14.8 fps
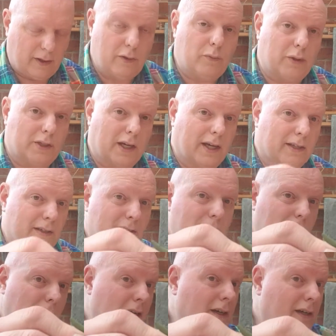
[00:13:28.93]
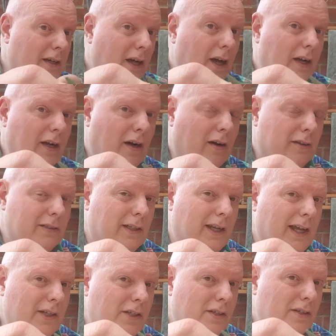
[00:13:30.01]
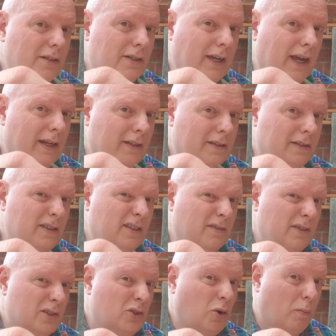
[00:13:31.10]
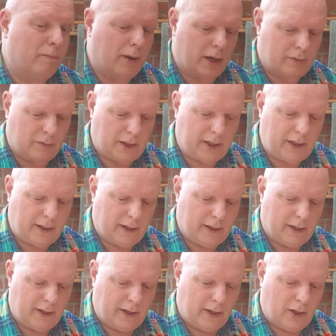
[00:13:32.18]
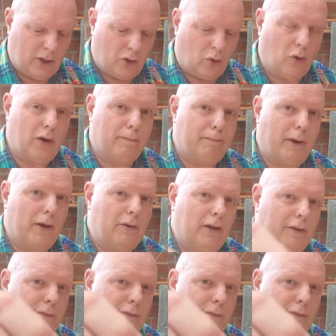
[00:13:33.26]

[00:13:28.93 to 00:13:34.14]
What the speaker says: which has a cartilaginous skeleton, so it's not bony, or a bony